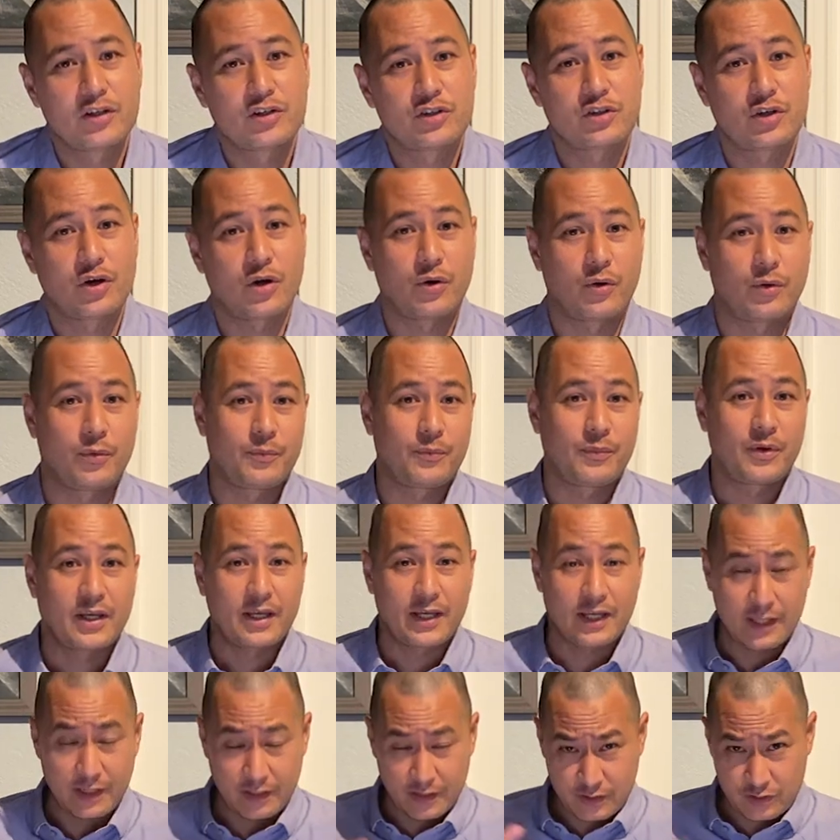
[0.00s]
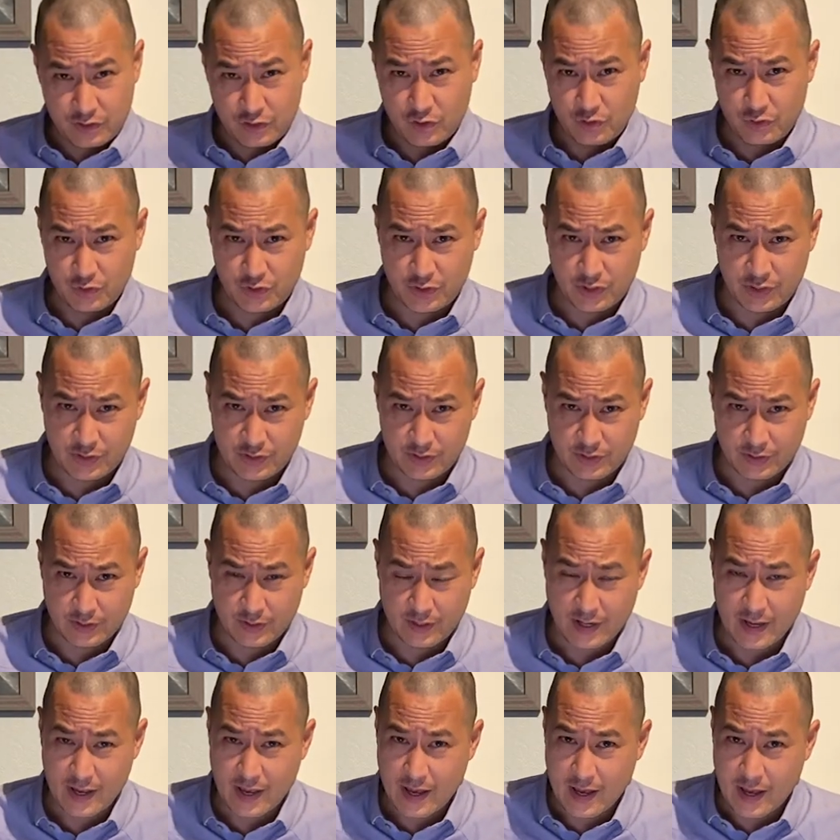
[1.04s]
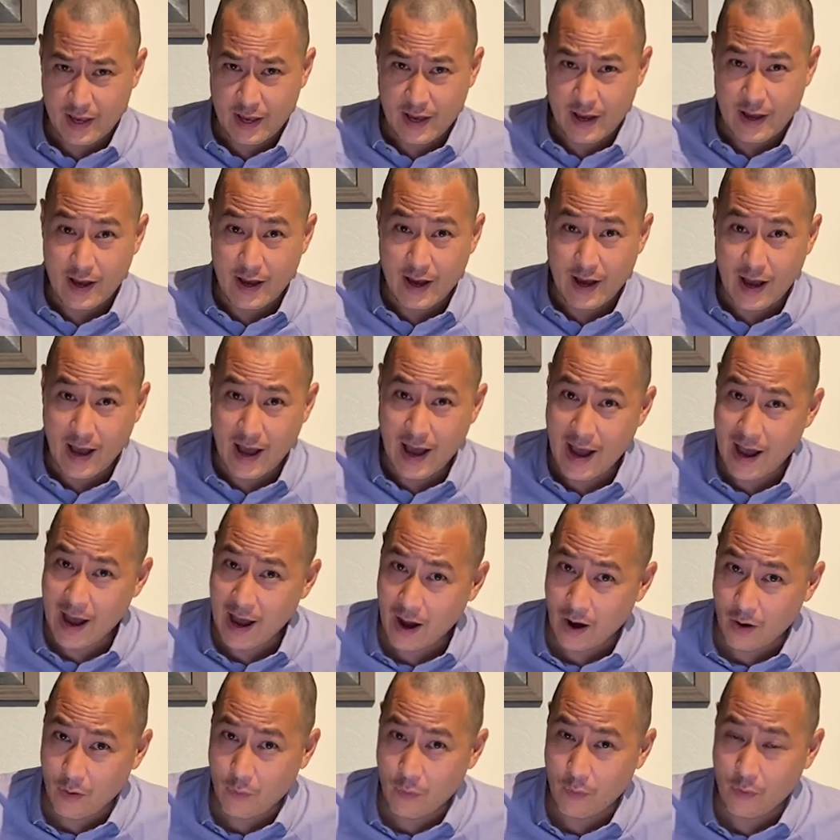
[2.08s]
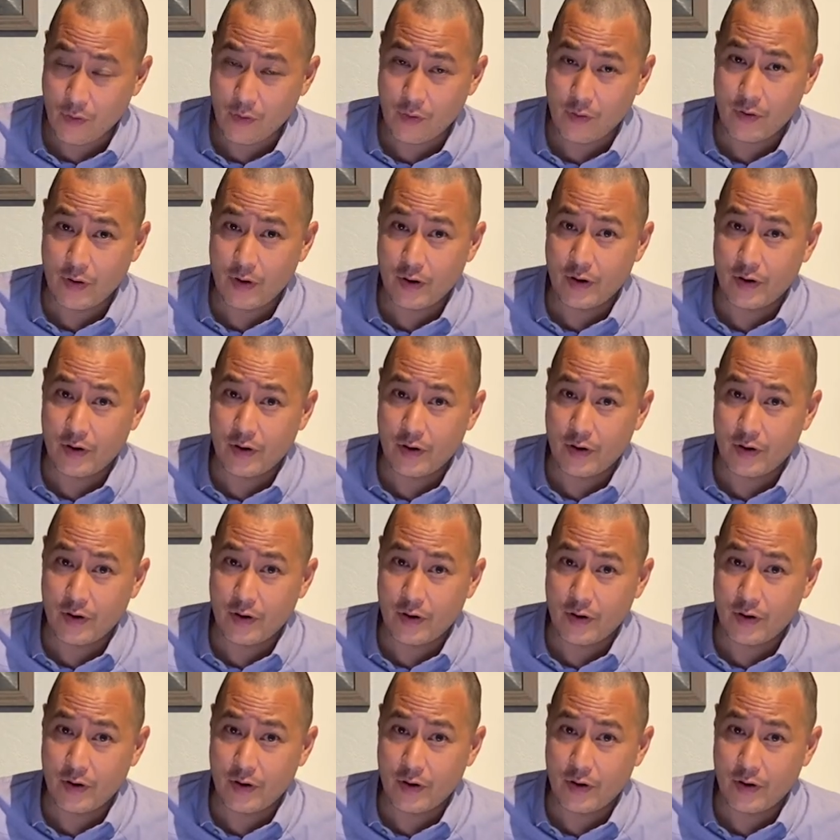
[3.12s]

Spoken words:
So, in this new season, how